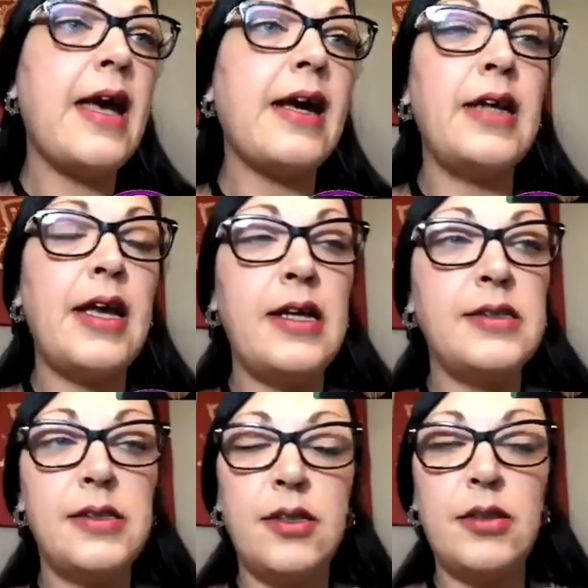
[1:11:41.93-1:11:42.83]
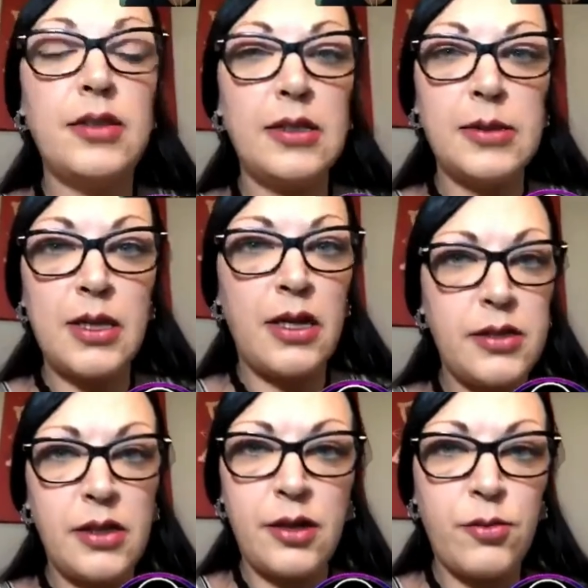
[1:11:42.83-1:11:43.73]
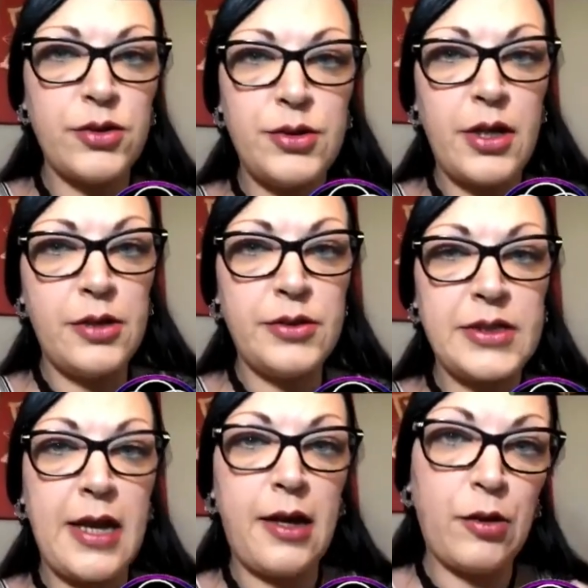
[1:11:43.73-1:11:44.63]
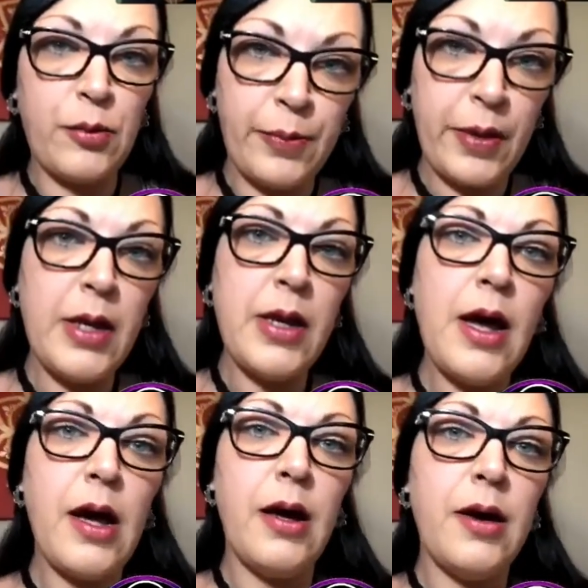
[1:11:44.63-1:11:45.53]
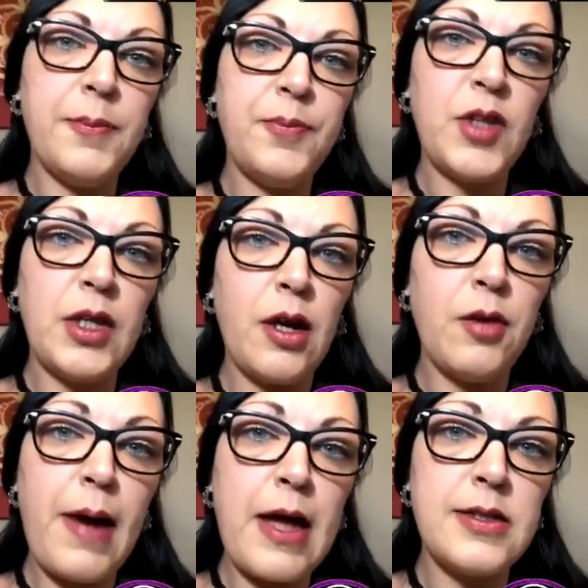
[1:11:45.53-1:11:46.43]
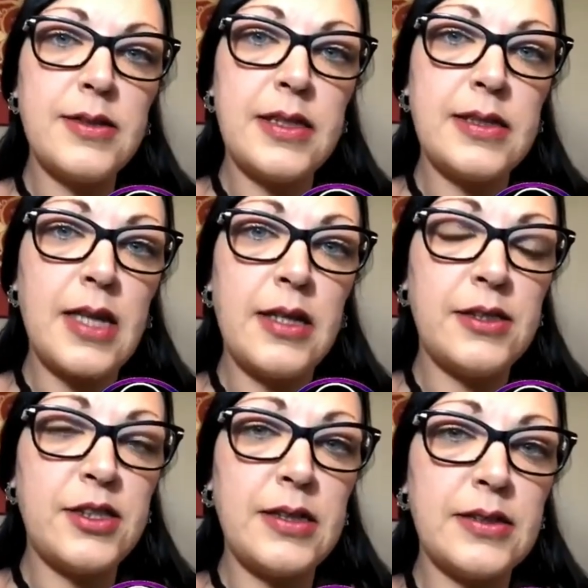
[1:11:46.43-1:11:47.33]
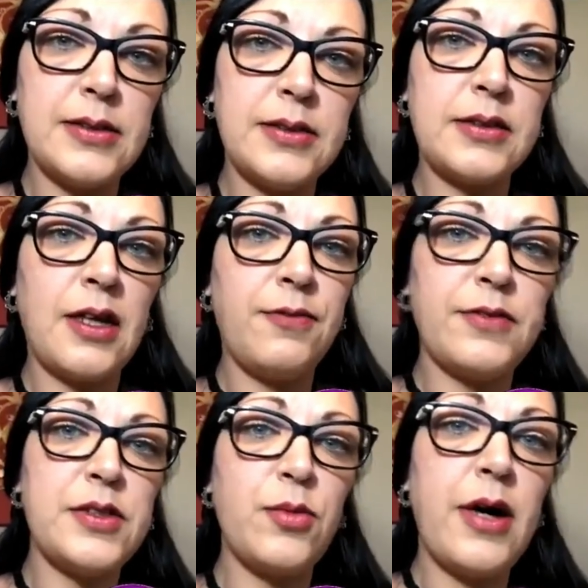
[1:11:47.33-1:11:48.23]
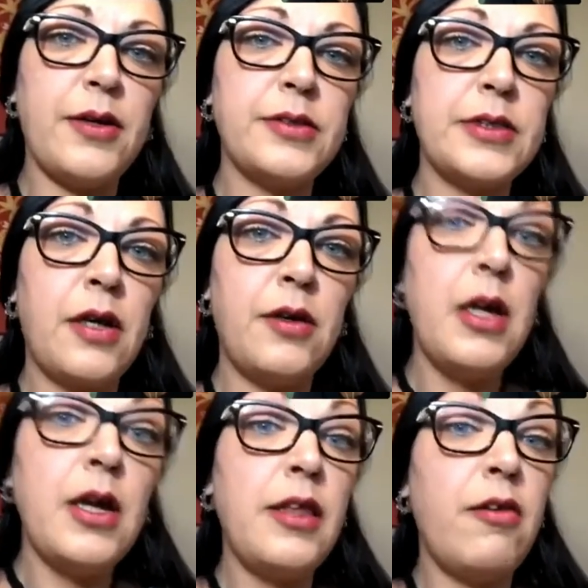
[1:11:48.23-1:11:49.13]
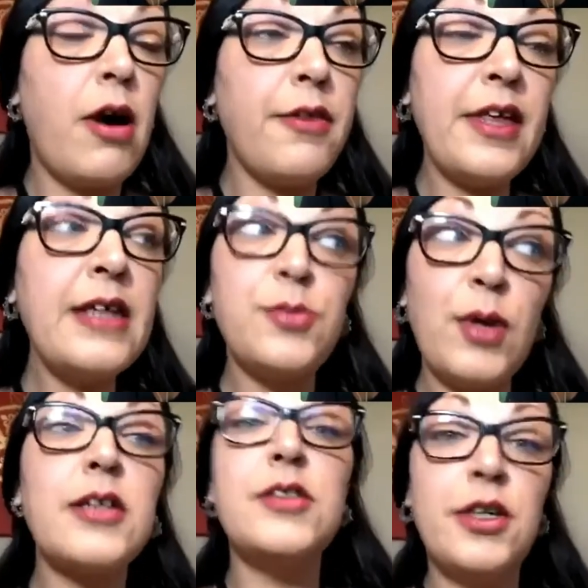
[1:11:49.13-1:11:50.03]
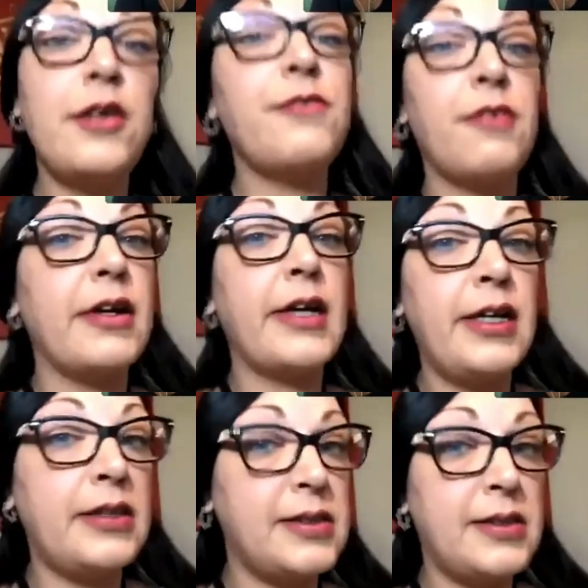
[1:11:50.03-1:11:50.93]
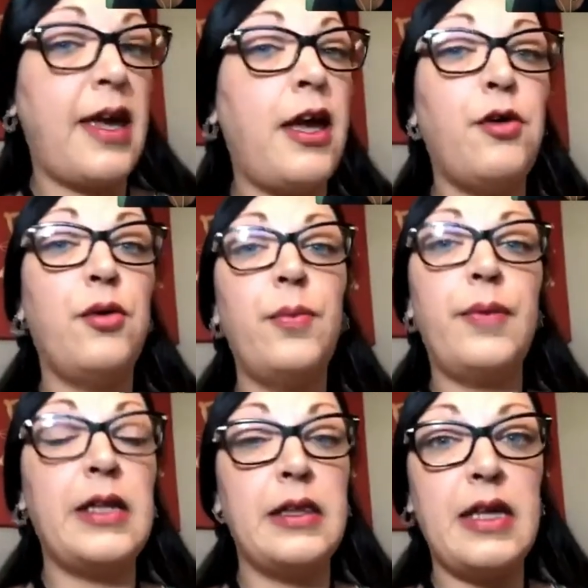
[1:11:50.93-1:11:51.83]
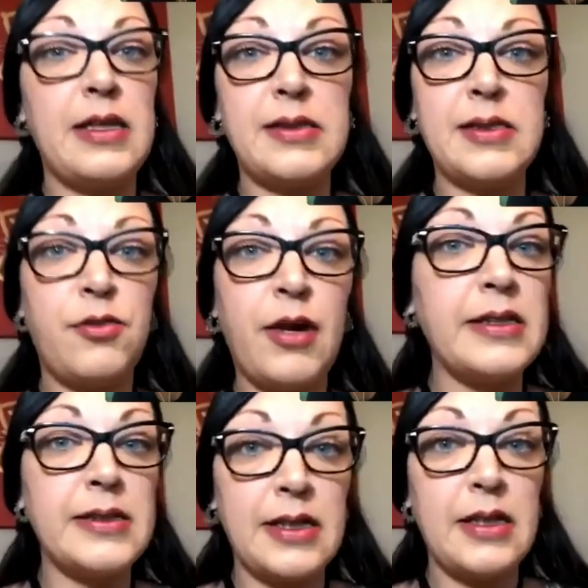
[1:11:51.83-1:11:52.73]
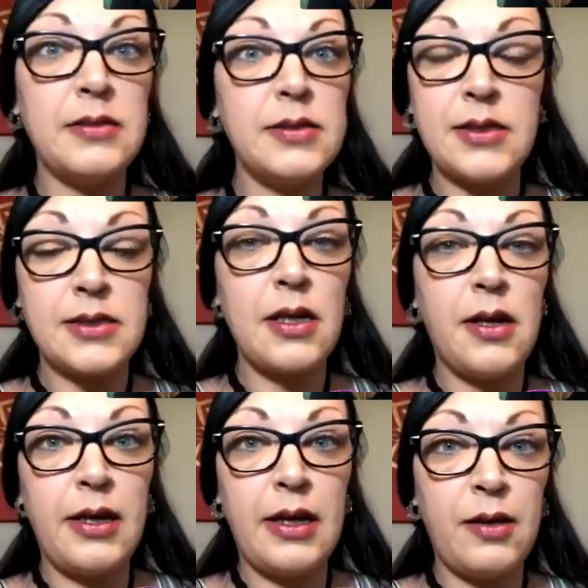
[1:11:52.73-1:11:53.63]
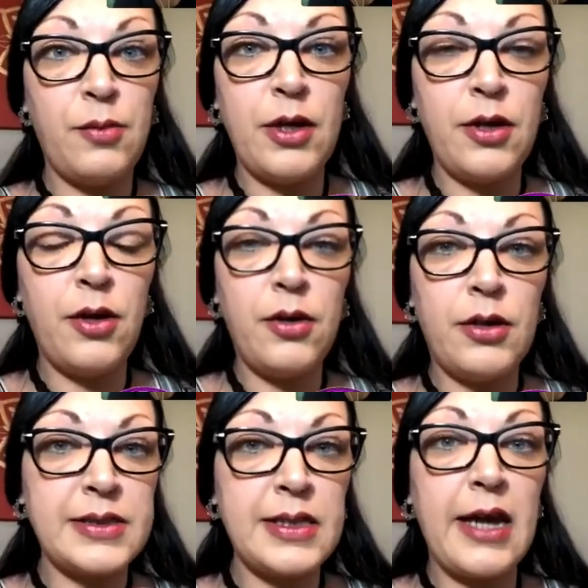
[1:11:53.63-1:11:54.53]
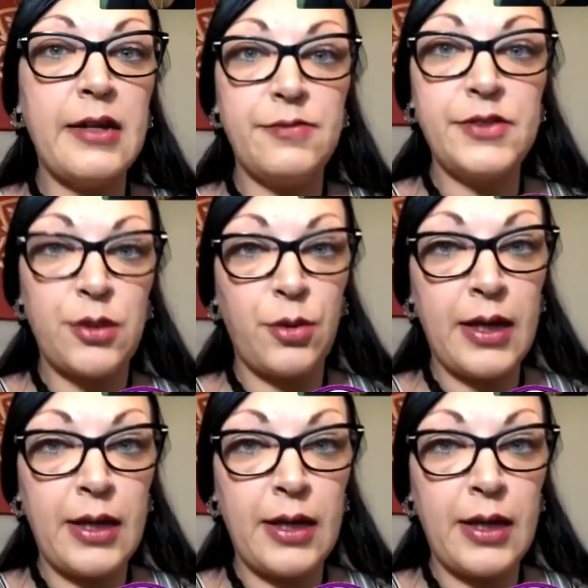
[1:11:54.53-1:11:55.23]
And he's doing things like taekwondo to help you know, balance his energies and stuff as well. So there are things we can do for our kids to help in this crazy society. We're not a slave to it.